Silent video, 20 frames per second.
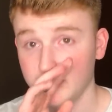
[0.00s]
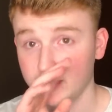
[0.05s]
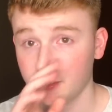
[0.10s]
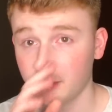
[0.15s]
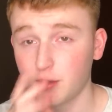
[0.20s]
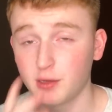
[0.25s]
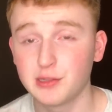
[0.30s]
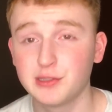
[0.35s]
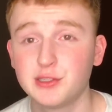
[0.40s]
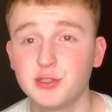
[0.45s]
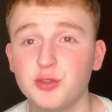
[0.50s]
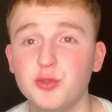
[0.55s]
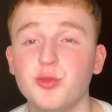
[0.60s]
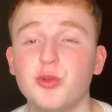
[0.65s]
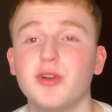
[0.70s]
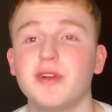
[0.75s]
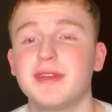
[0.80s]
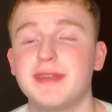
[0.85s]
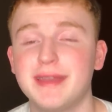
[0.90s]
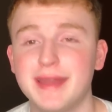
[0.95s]
yeah, on
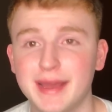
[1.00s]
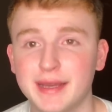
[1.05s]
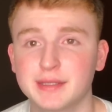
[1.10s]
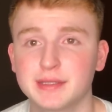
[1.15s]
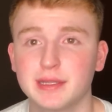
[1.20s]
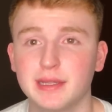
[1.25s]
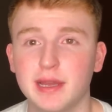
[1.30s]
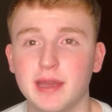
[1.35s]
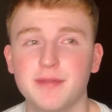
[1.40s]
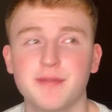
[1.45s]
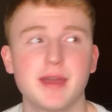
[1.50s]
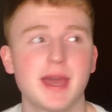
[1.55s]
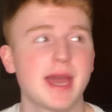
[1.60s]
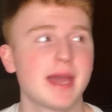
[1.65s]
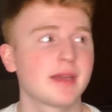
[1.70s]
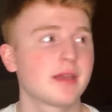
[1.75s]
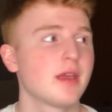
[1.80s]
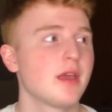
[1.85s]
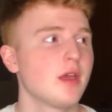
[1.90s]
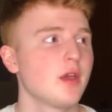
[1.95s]
to our next life
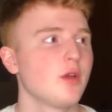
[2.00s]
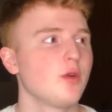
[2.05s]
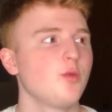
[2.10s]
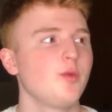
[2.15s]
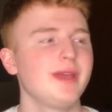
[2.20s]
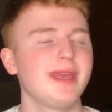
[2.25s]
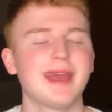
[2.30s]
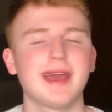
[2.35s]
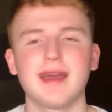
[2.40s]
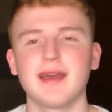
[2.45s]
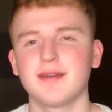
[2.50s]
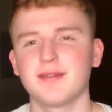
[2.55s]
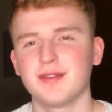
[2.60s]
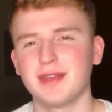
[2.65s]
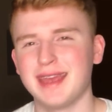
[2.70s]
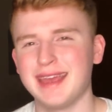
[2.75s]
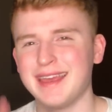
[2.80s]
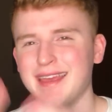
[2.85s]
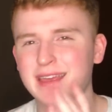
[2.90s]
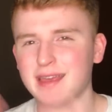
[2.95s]
hack. We
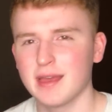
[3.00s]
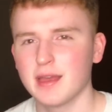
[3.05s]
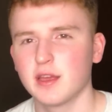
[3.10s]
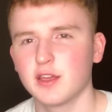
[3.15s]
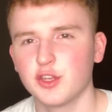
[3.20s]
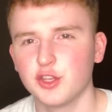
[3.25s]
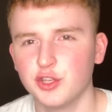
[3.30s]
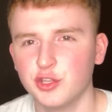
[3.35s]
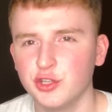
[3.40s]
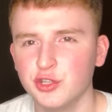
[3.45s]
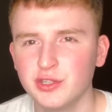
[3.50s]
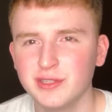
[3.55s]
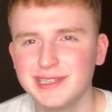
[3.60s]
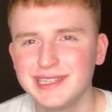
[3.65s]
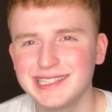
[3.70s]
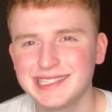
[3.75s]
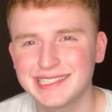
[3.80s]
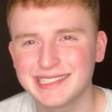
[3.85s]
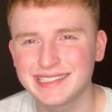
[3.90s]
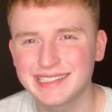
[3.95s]
have a
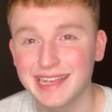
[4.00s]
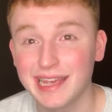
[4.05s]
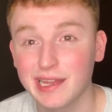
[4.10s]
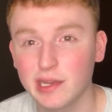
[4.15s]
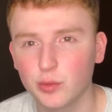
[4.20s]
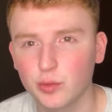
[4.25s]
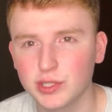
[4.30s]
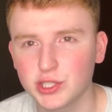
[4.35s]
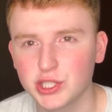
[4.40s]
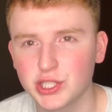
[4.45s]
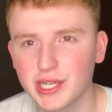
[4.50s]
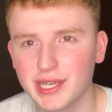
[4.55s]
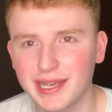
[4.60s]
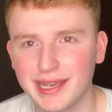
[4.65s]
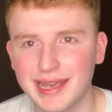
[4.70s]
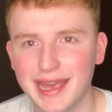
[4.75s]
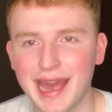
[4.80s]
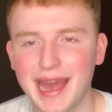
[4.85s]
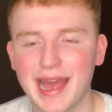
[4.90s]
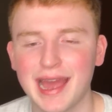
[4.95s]
good sandwich
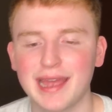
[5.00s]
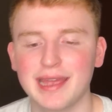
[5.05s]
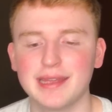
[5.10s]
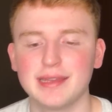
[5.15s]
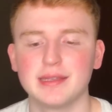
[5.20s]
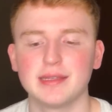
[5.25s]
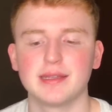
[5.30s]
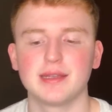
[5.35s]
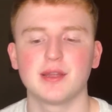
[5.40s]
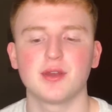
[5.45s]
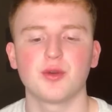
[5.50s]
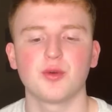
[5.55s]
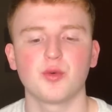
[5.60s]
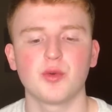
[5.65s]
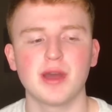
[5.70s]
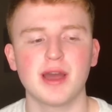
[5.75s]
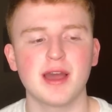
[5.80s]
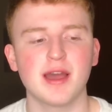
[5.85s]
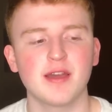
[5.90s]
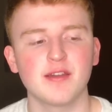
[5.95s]
guide.
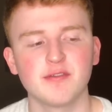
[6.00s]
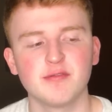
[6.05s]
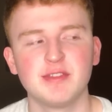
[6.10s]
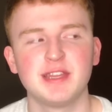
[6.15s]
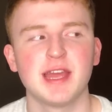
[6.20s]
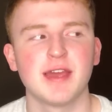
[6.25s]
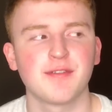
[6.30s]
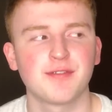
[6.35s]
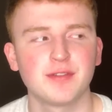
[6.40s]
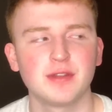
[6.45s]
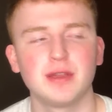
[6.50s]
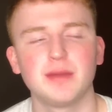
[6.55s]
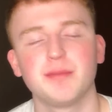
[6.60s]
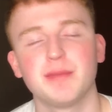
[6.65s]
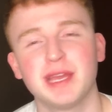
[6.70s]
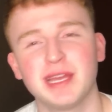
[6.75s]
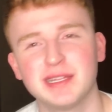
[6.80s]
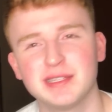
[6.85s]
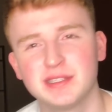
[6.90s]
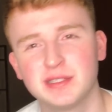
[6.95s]
Now, I've definitely
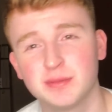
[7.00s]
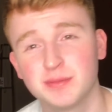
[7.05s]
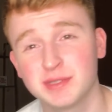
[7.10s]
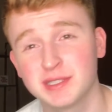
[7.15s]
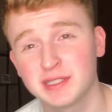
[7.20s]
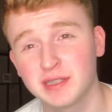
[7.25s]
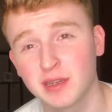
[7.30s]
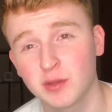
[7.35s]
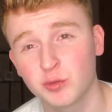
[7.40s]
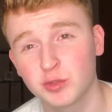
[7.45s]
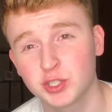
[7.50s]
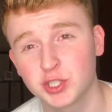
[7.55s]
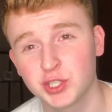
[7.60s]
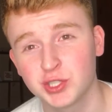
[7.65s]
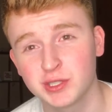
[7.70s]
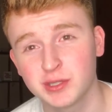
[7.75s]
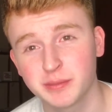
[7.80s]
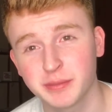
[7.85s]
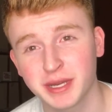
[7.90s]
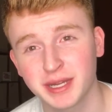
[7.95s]
made some
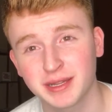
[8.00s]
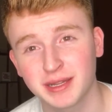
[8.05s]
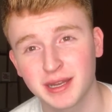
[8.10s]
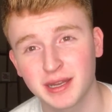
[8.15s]
sandwiches in my